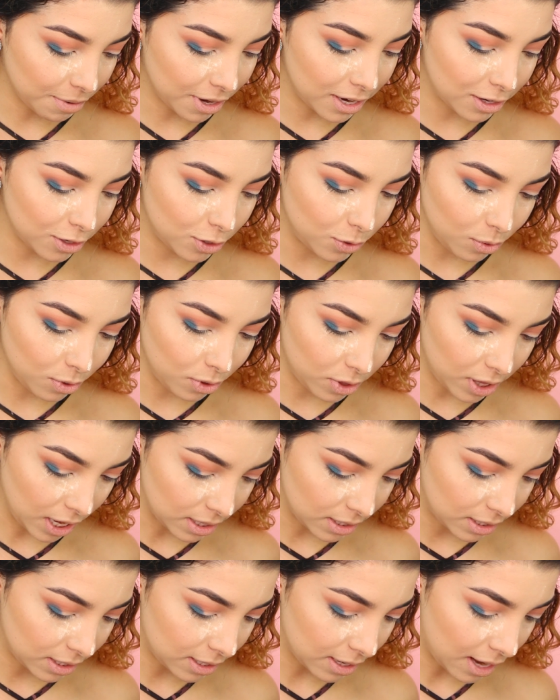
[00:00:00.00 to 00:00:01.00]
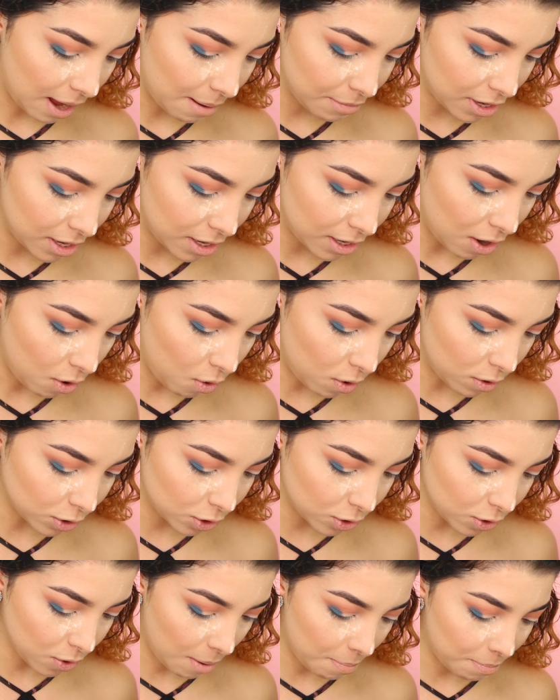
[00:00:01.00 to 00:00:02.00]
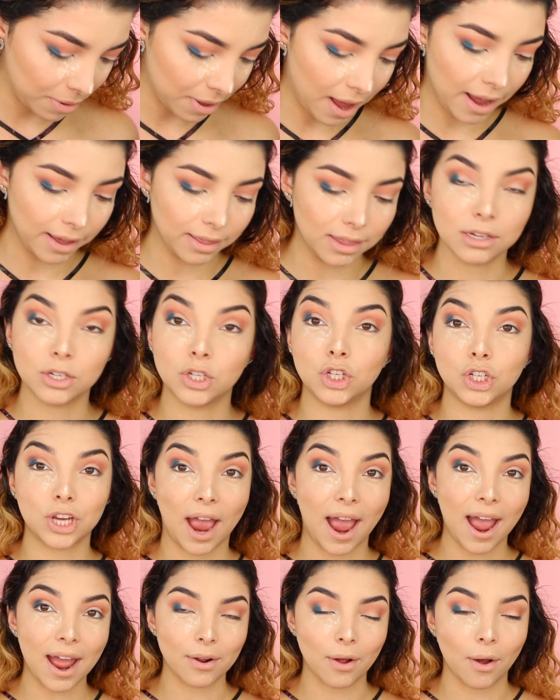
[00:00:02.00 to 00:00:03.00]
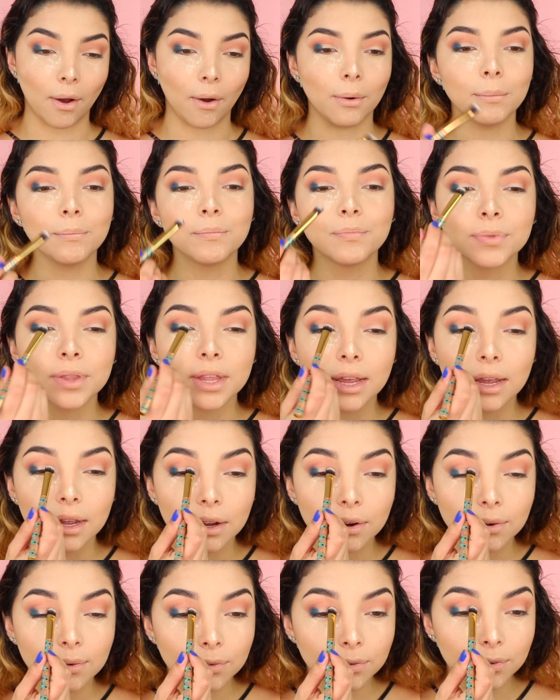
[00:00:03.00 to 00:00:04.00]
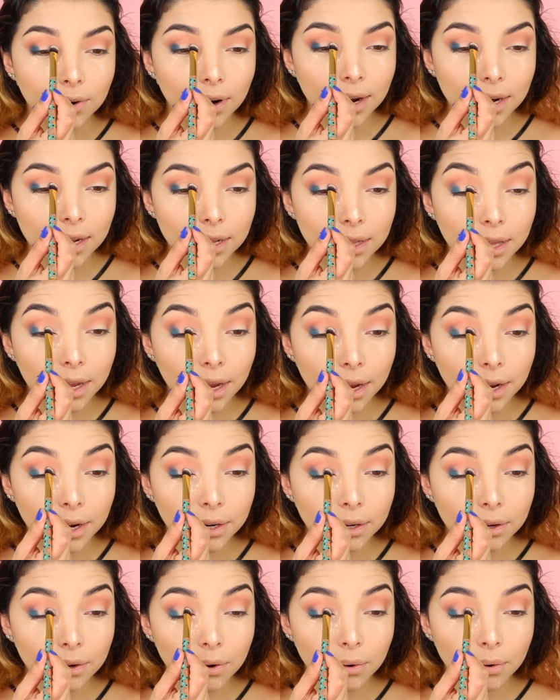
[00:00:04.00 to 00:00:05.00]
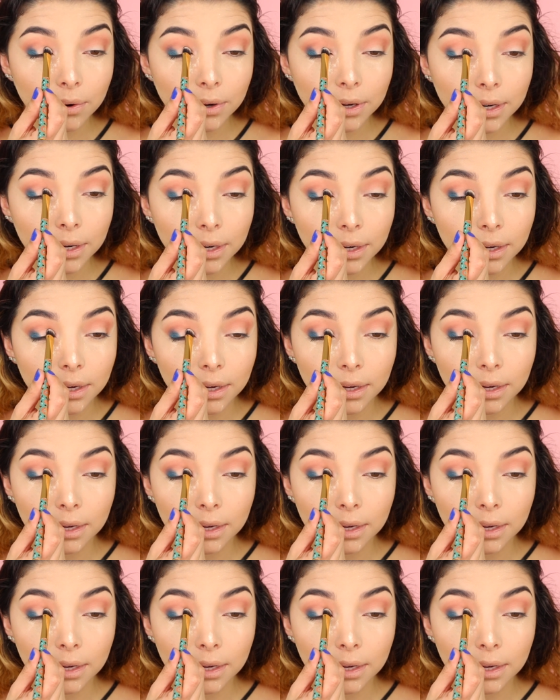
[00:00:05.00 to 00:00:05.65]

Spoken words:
gonna do this. I'm gonna also apply this shadow right in the inner corner.